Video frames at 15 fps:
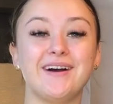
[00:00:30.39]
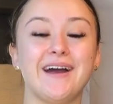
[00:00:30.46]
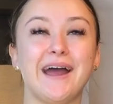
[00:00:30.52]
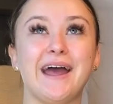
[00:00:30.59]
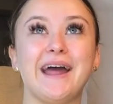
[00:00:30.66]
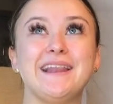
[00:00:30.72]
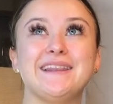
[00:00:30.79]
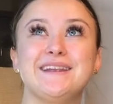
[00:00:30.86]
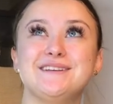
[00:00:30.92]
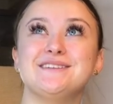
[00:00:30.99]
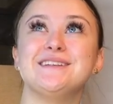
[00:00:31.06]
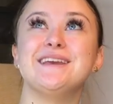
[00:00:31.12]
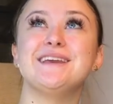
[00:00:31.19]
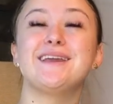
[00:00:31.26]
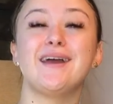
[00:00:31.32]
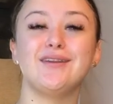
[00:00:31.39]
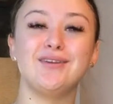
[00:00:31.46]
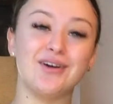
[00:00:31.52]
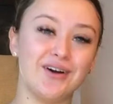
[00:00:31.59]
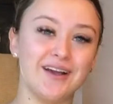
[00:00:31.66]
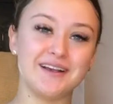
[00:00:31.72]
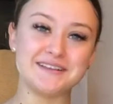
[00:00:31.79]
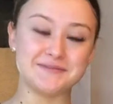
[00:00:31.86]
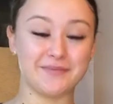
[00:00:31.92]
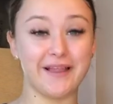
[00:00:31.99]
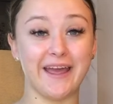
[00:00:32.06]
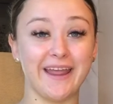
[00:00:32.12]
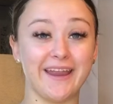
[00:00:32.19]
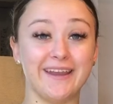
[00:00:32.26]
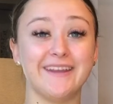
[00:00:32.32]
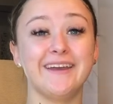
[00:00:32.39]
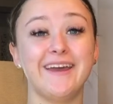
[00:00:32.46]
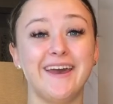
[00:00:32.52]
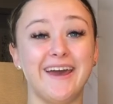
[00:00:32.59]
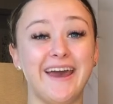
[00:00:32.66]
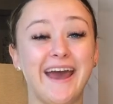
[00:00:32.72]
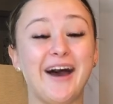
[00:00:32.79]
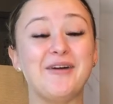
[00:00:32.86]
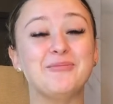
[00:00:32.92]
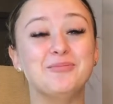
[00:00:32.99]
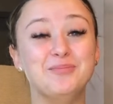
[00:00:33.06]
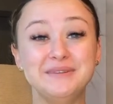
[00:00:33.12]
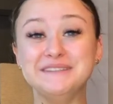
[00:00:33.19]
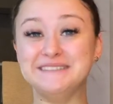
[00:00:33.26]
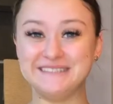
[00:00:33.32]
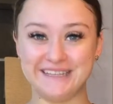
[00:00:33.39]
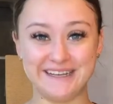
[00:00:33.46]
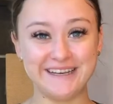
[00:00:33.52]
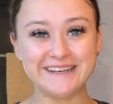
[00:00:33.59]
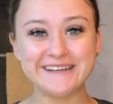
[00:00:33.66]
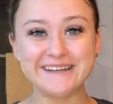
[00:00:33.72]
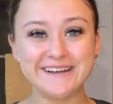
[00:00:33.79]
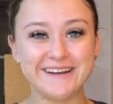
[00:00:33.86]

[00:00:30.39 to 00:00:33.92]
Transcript: I literally cannot explain how busy